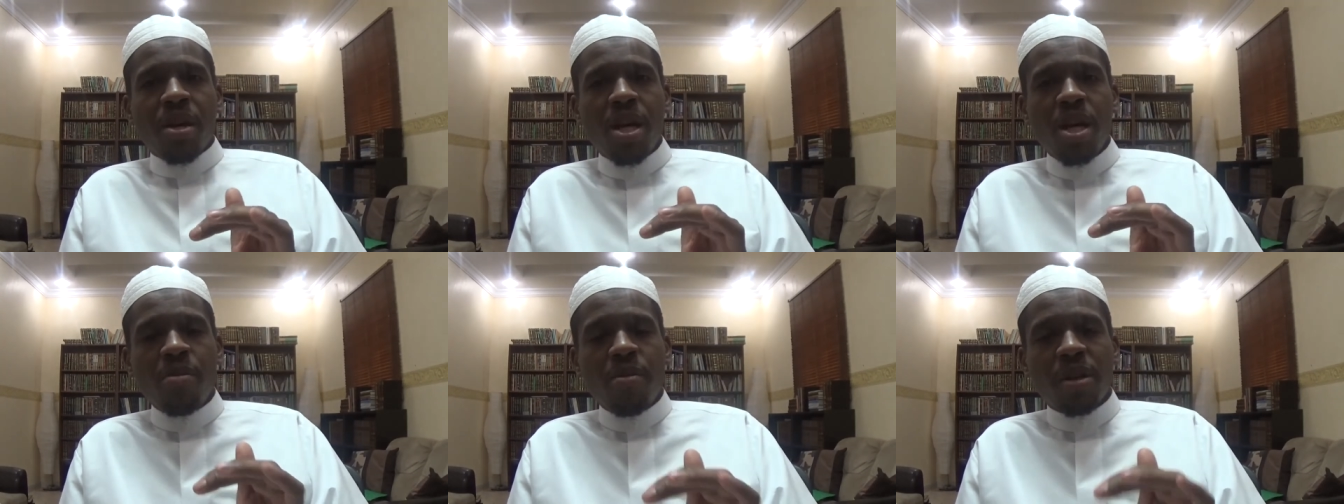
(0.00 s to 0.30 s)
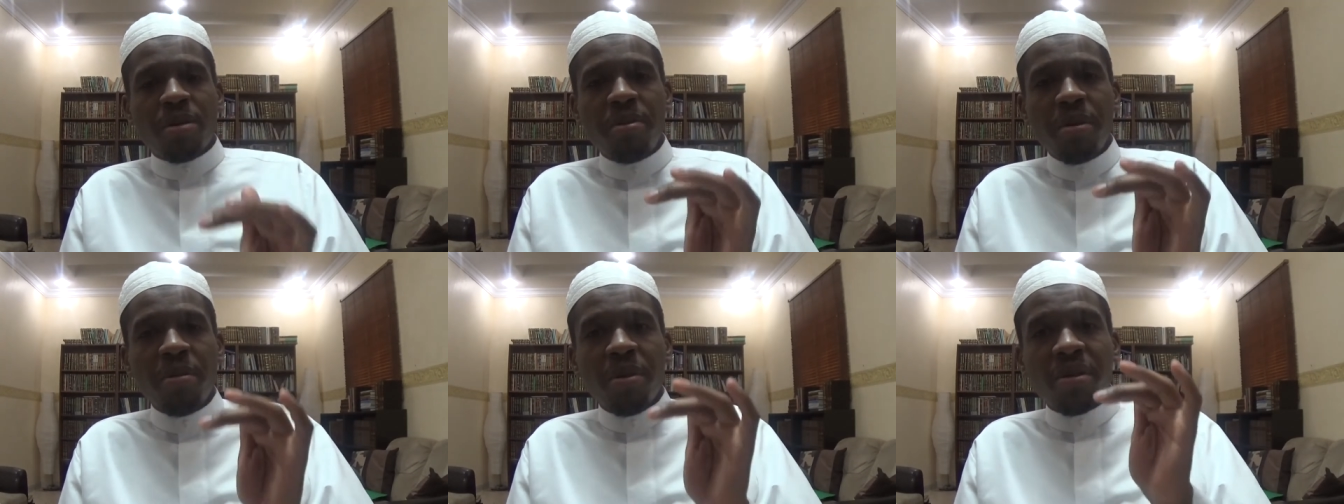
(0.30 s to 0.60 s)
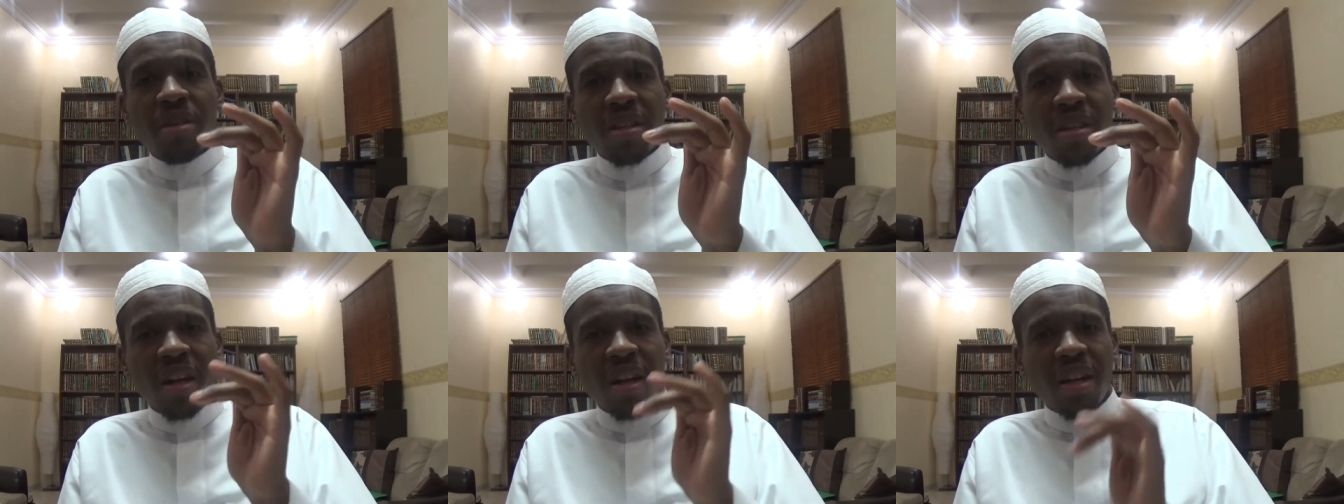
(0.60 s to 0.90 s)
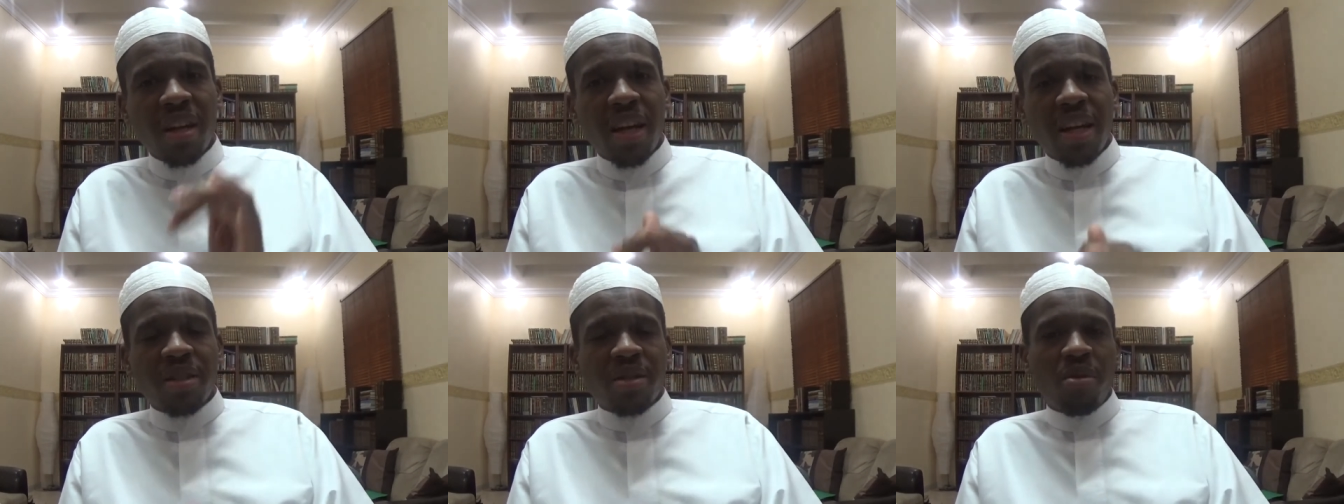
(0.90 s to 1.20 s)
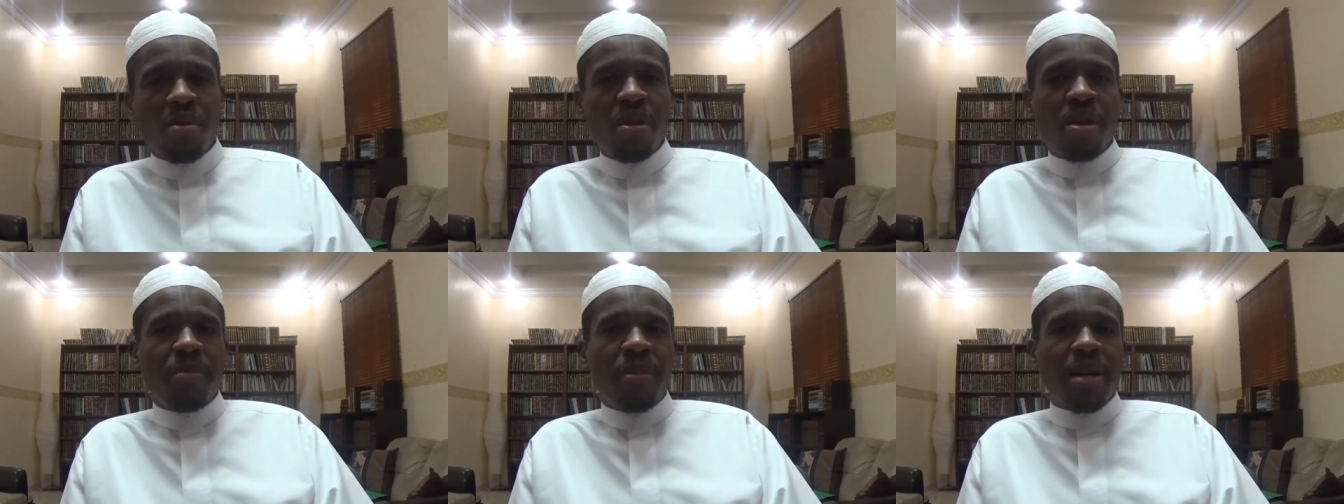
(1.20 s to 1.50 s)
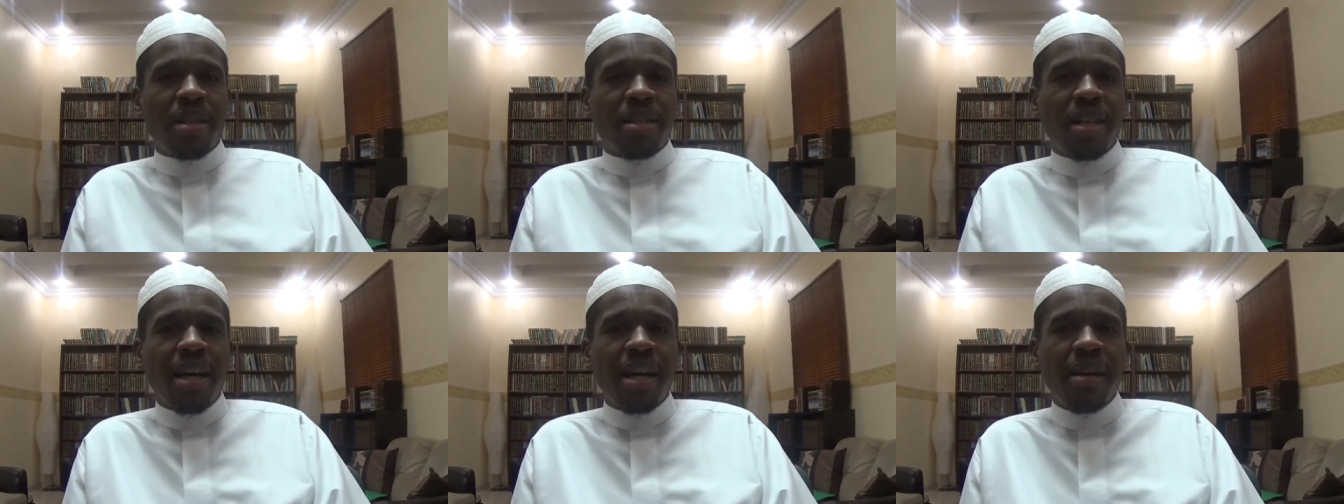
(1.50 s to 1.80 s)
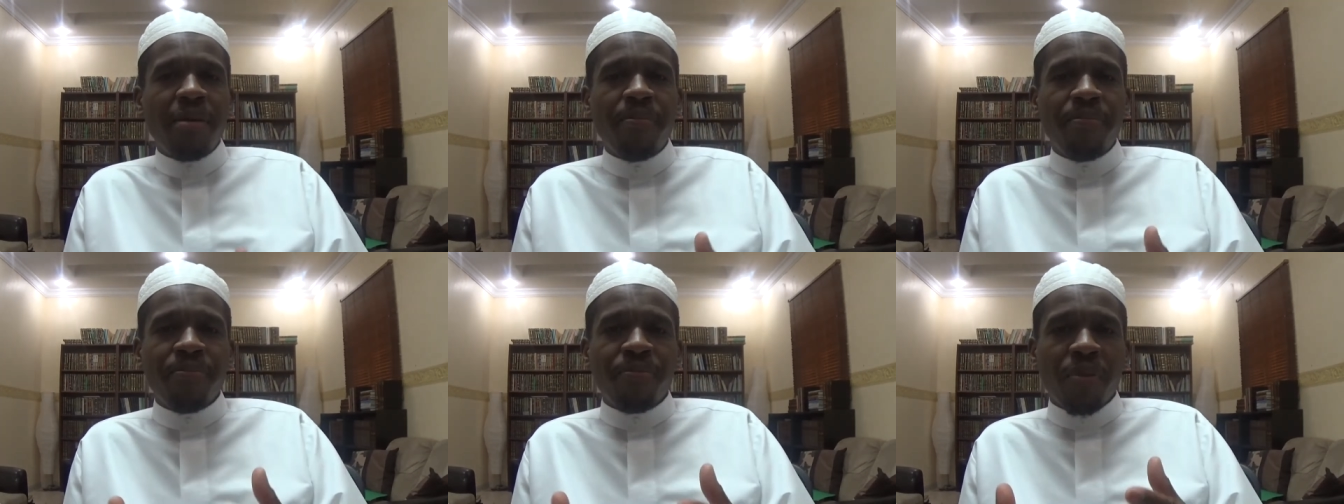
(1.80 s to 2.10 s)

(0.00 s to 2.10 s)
You must be mutadalli', as the ulama say.